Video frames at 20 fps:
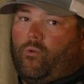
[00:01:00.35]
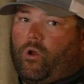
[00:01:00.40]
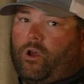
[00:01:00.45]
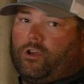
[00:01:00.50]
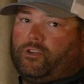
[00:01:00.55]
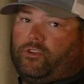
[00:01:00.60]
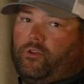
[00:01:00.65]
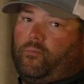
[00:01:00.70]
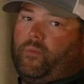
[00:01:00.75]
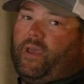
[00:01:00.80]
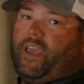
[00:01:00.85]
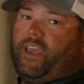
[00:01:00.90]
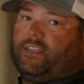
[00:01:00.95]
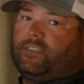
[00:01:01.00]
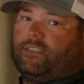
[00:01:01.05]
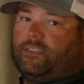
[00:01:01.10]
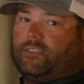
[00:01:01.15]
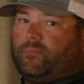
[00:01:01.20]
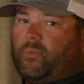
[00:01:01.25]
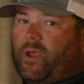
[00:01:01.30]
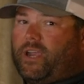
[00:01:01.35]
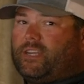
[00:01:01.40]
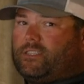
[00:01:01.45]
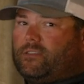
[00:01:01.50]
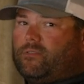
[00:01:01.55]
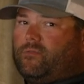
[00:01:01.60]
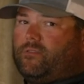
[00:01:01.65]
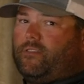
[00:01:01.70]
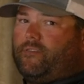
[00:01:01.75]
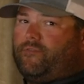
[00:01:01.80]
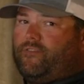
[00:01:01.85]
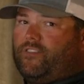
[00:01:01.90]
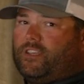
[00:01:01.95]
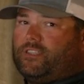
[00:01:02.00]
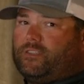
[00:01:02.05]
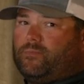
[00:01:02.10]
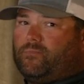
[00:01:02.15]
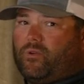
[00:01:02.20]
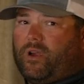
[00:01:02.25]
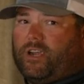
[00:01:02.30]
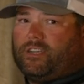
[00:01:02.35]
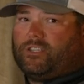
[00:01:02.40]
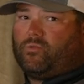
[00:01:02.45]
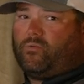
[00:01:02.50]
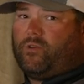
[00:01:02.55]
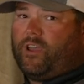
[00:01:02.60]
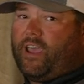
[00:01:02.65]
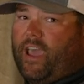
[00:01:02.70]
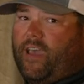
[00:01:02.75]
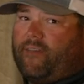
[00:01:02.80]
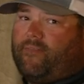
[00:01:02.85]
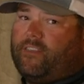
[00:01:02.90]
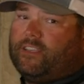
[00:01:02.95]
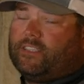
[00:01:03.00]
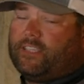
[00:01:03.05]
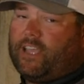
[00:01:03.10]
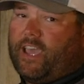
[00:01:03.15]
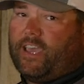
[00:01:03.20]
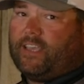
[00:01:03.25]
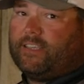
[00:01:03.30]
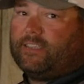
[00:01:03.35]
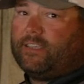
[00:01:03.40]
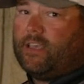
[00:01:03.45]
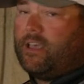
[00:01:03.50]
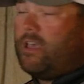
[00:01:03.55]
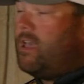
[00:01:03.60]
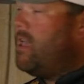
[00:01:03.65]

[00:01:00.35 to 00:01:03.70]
work your baits, especially with the fishing pressure we have these days.